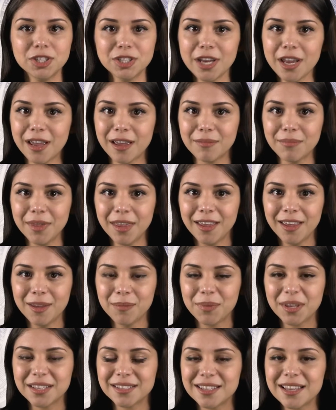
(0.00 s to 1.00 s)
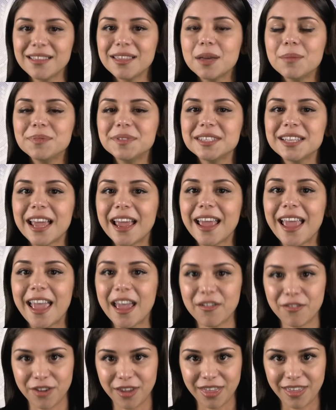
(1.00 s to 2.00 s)
sham because they lip-sync
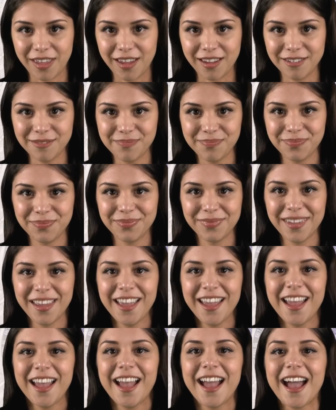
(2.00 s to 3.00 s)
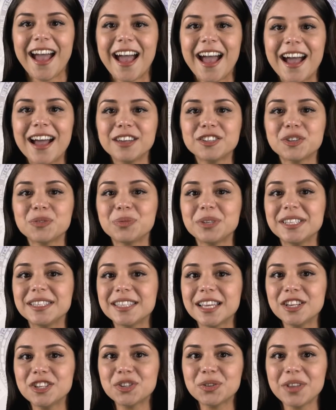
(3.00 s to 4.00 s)
everything. At
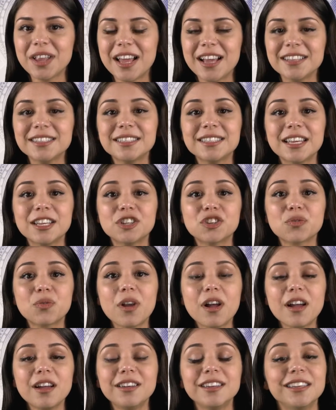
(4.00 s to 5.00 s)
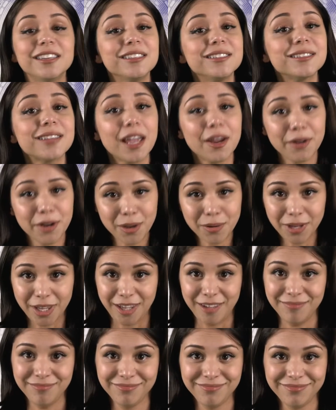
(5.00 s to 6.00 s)
Recentralized said Tron is
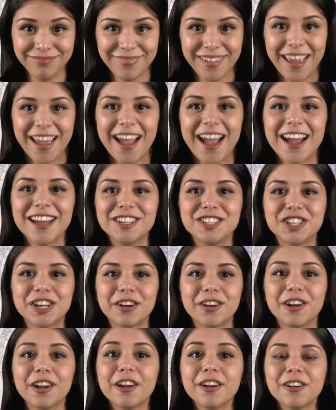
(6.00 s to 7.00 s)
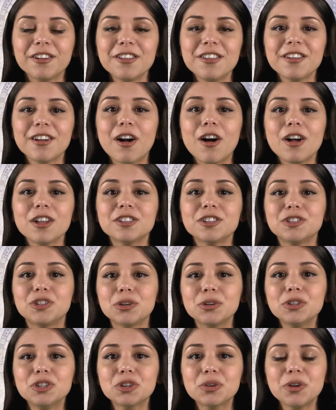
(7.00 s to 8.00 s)
karaoke. At Jared Harrell called
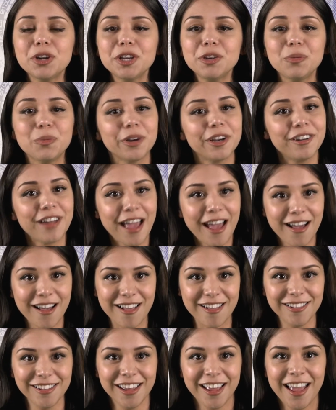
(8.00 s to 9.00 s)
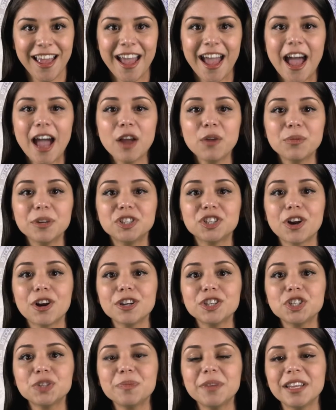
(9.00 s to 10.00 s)
Dogecoin Weird Al. At Rich
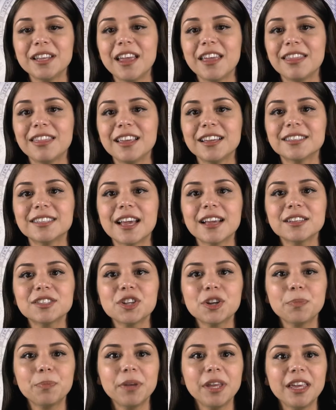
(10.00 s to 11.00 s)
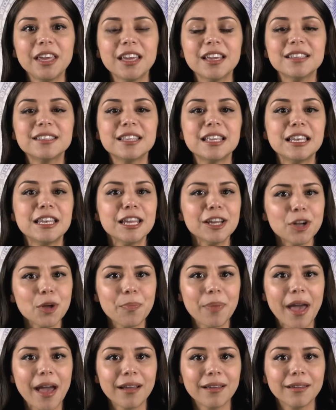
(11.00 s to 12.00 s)
Archman thinks XRP is the
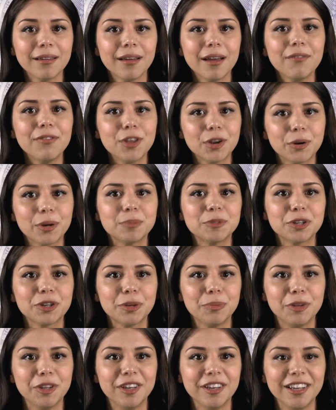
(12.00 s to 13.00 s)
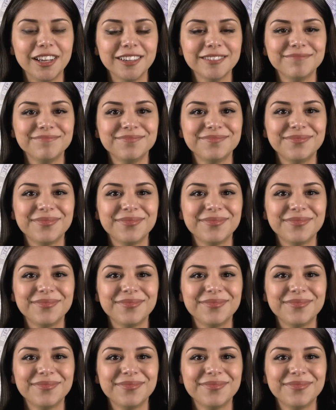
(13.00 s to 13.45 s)
Nickelback of the crypto community.